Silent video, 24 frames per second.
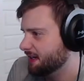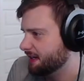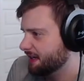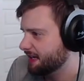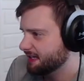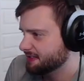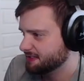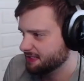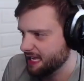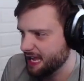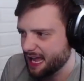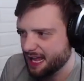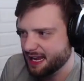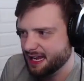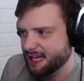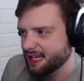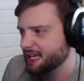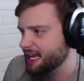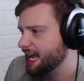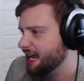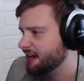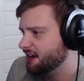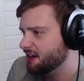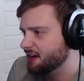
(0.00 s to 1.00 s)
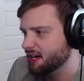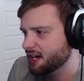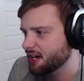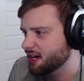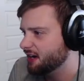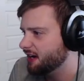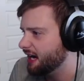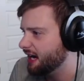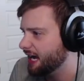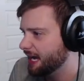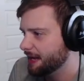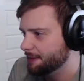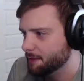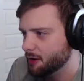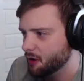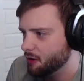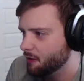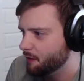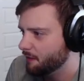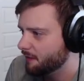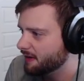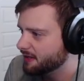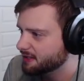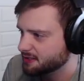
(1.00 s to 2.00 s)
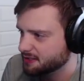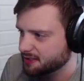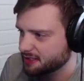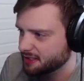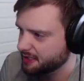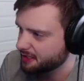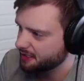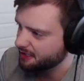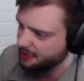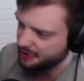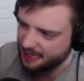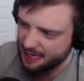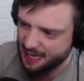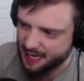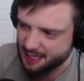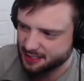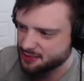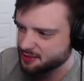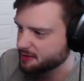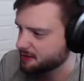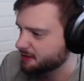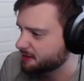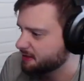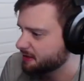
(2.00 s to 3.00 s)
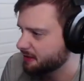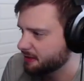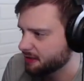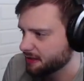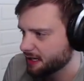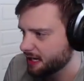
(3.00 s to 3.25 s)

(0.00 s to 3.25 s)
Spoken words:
because any carrier I'm always asterisk on.